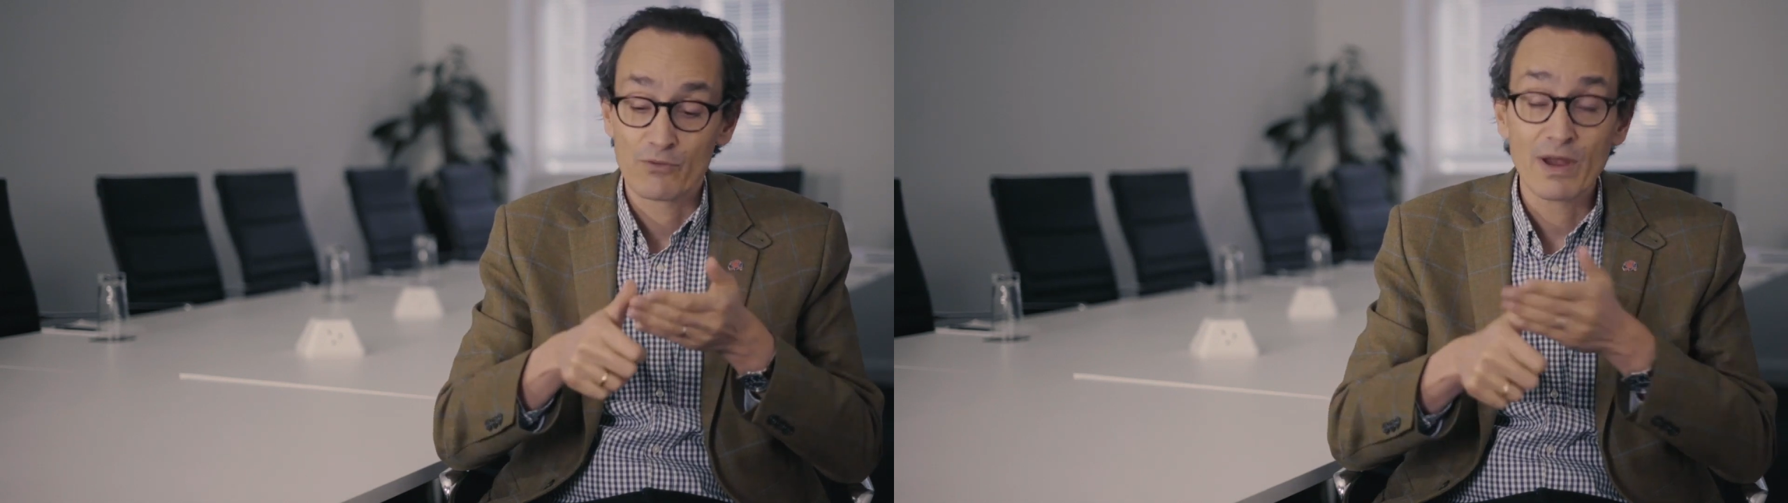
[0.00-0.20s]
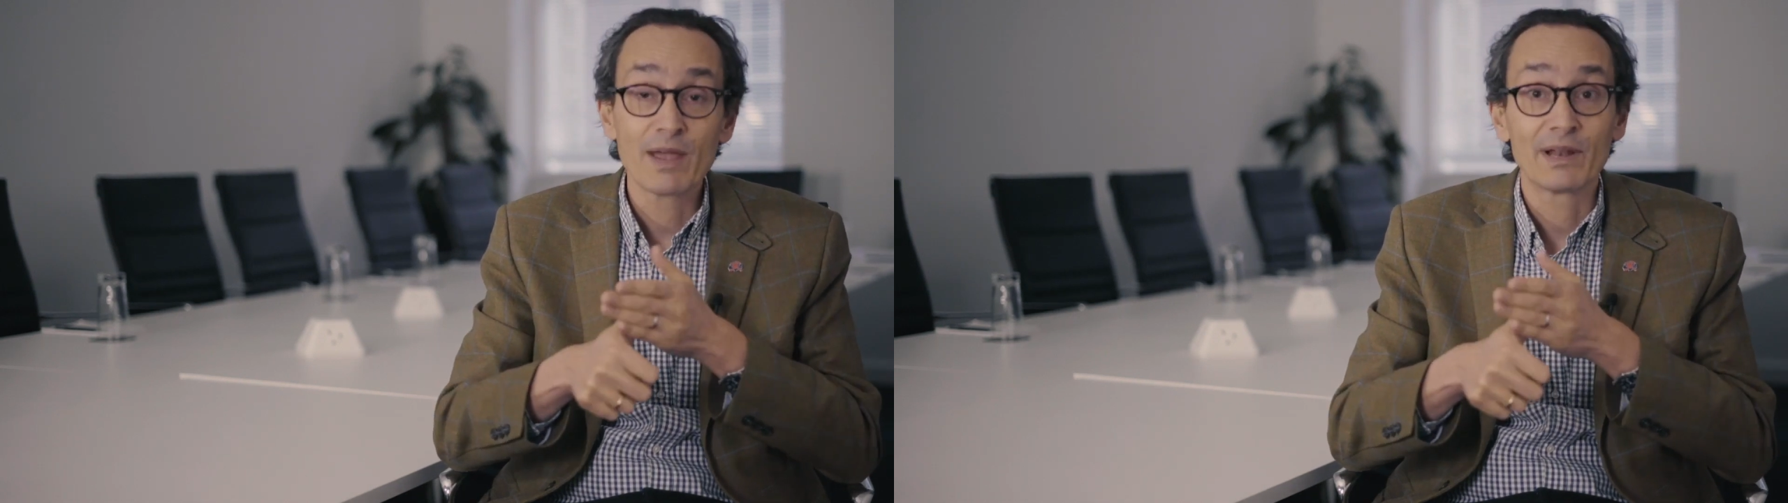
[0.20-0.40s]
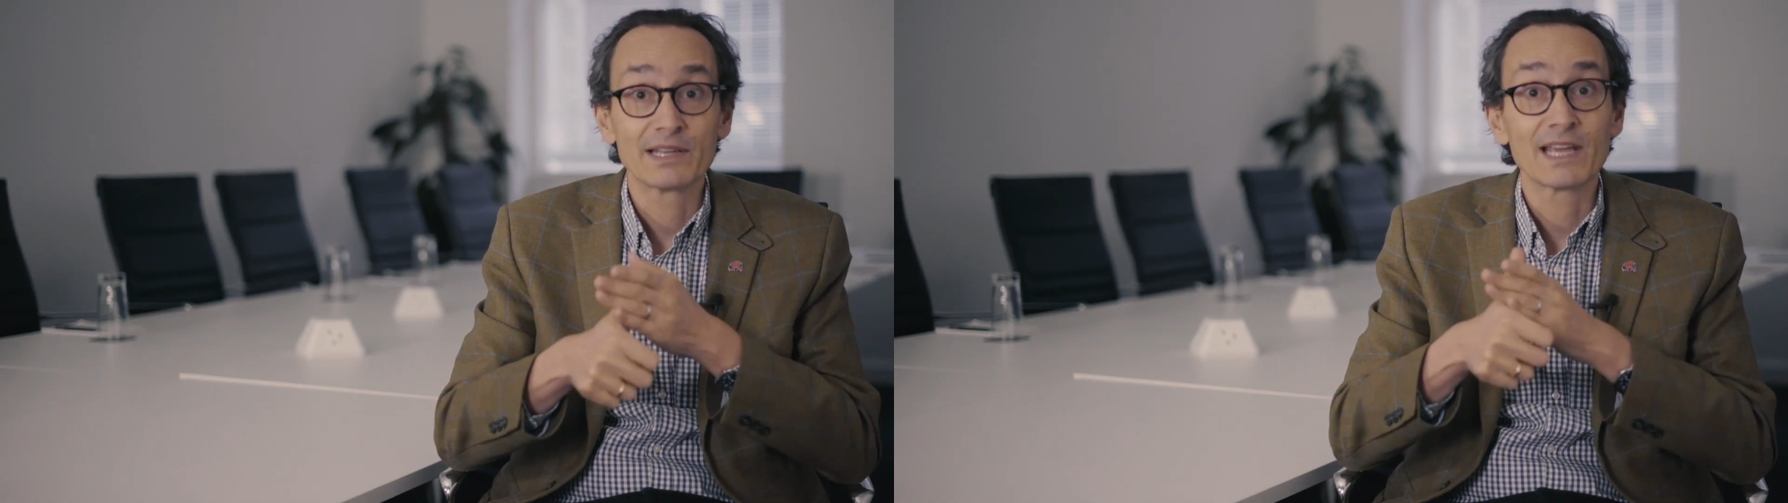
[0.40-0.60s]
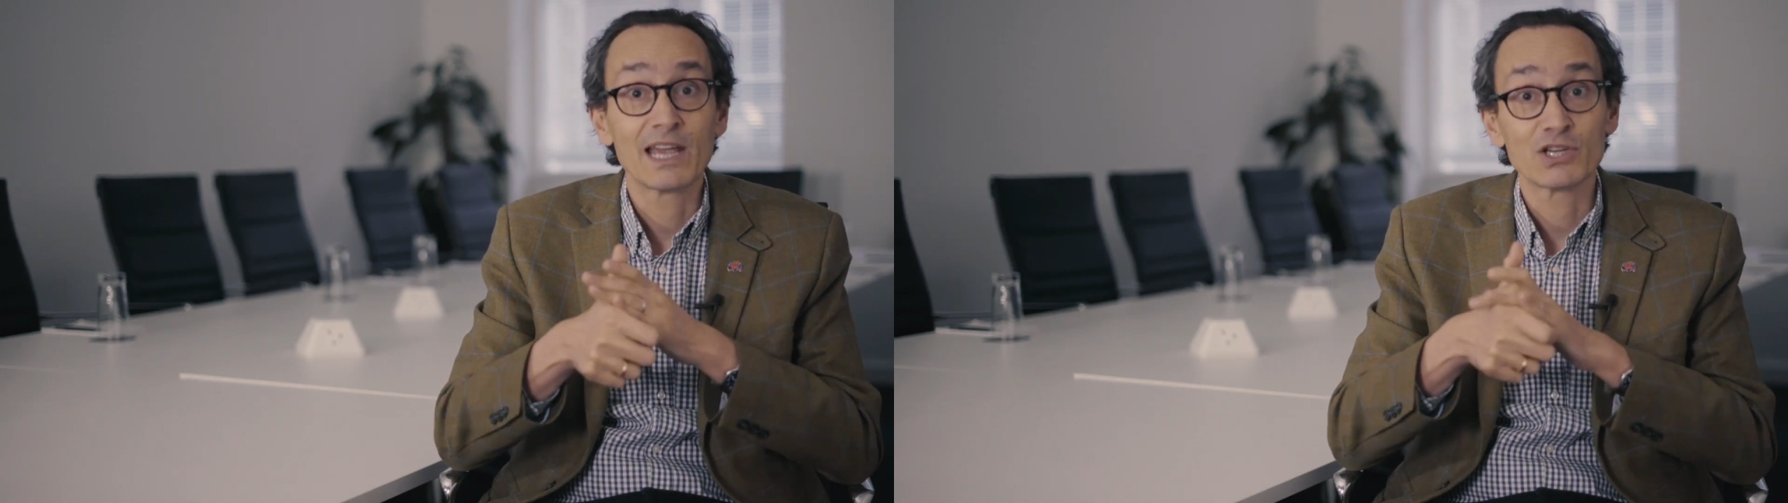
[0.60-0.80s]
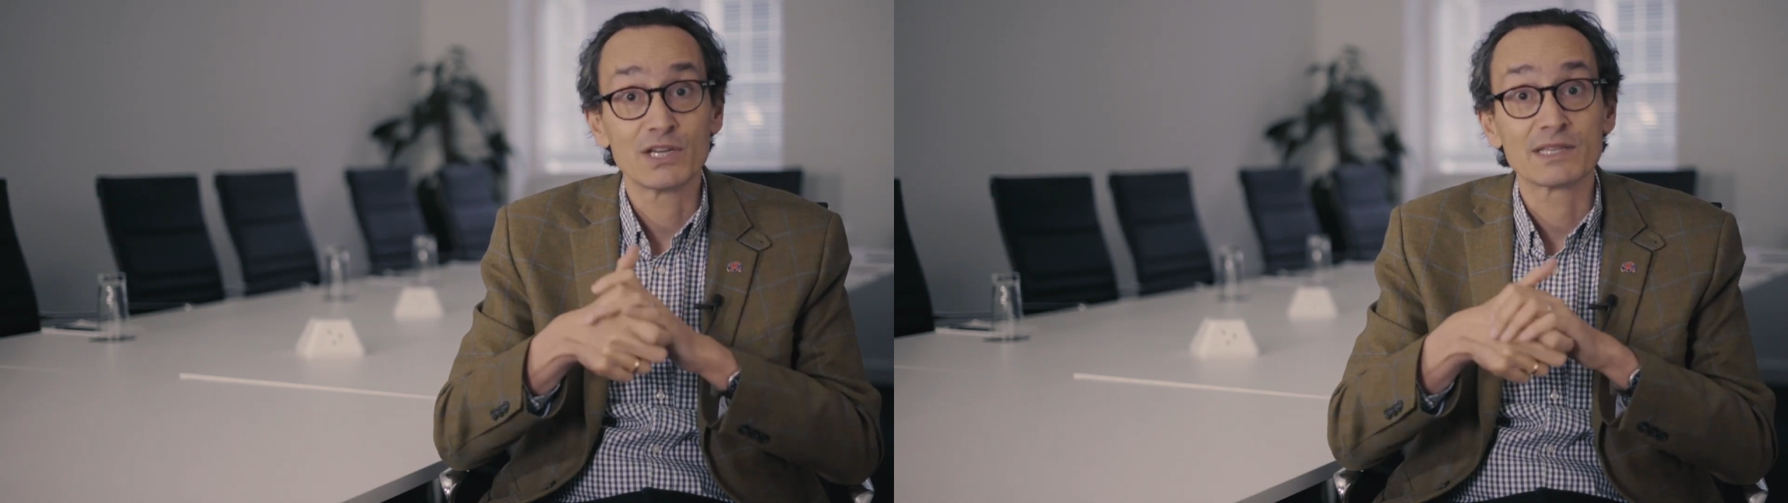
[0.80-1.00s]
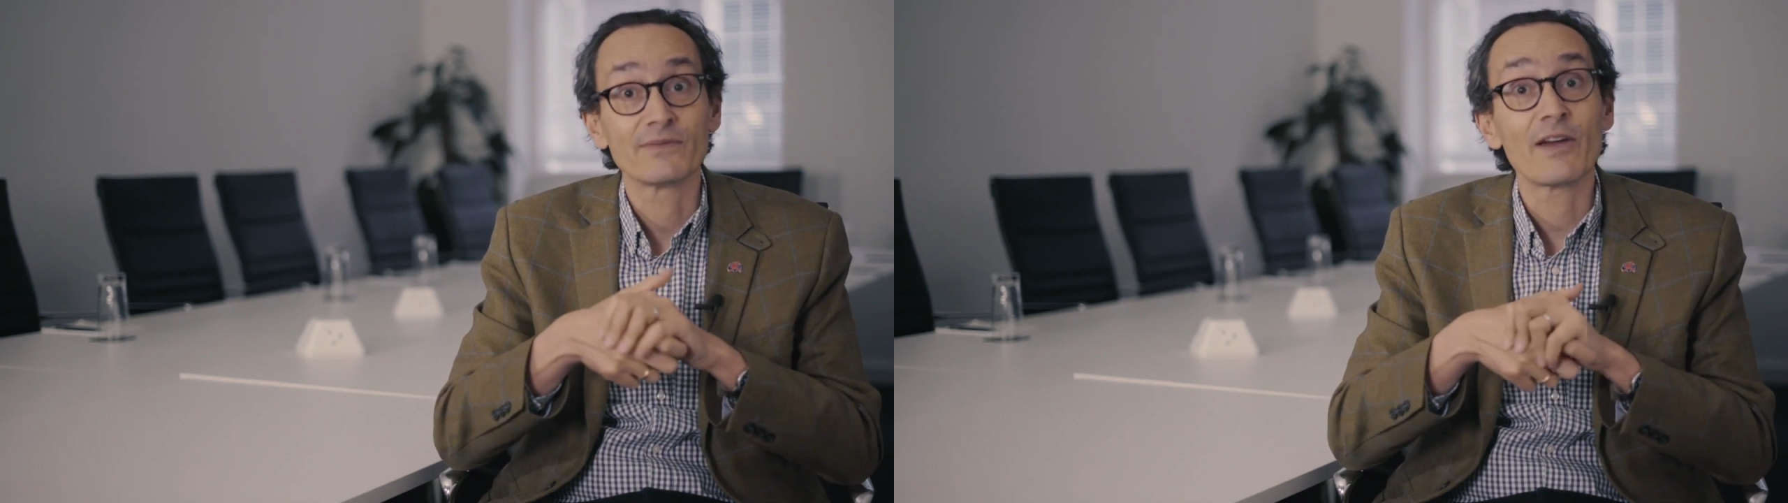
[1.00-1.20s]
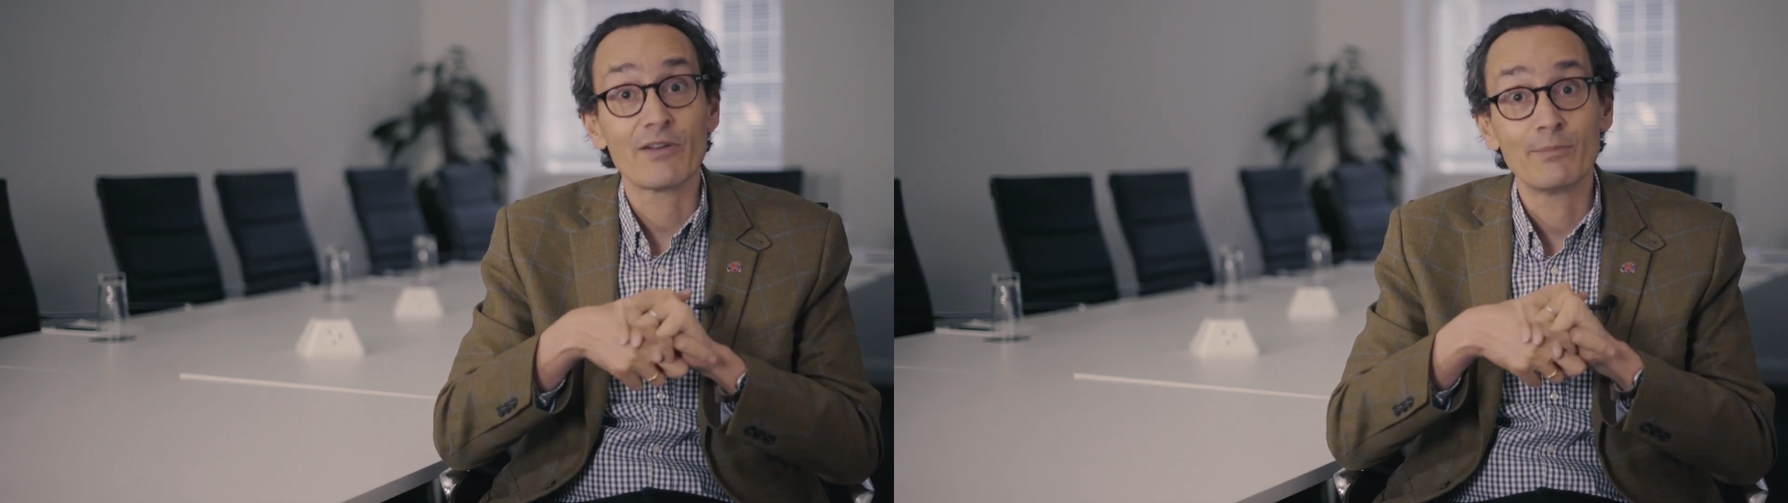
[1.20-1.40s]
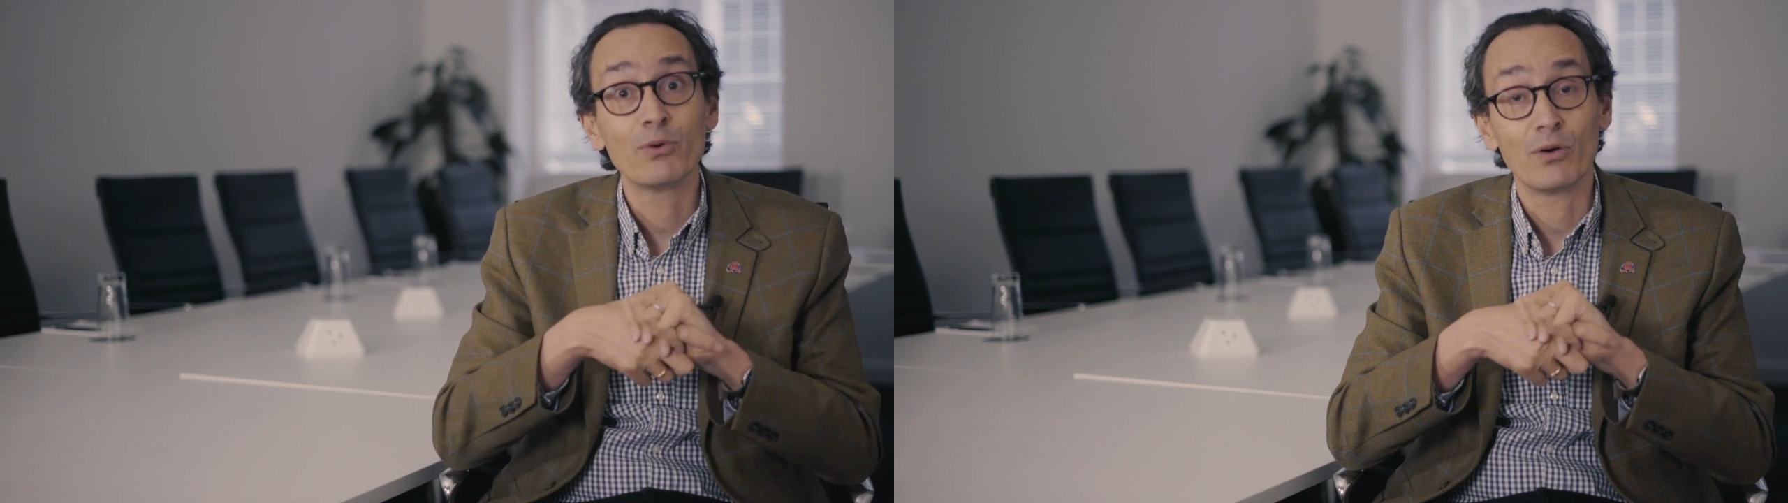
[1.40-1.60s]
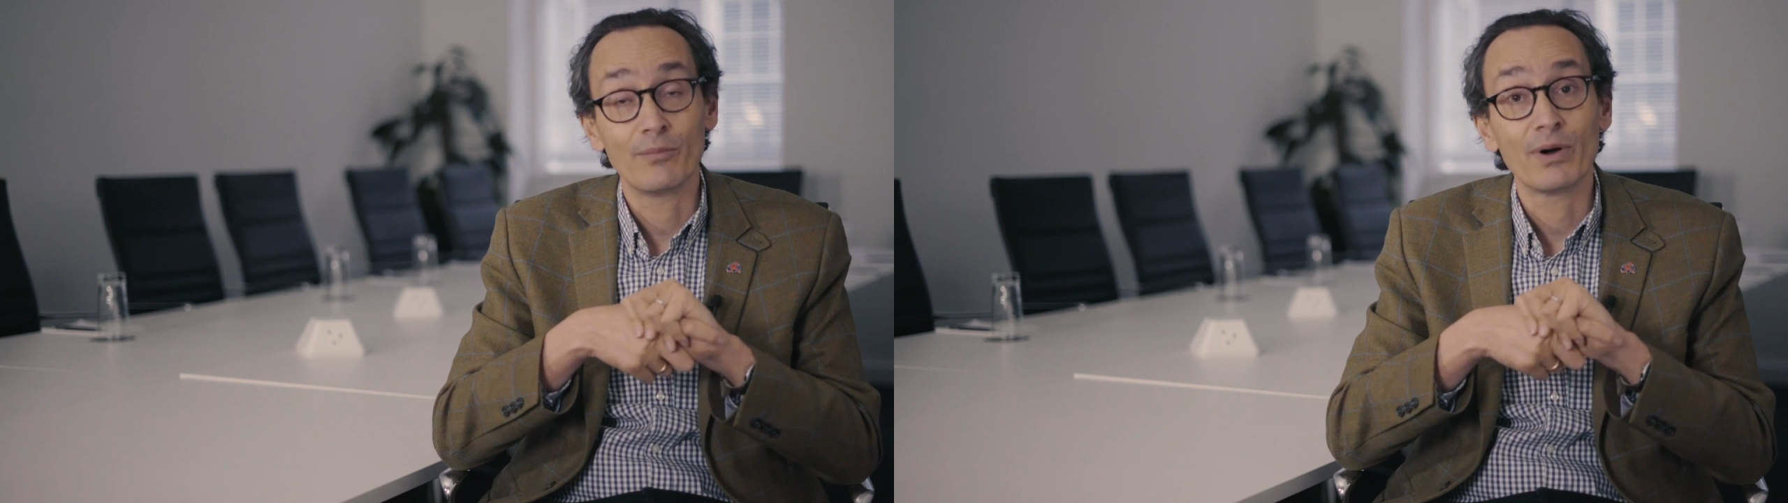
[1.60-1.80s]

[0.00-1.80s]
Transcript: rehabilitation is a very important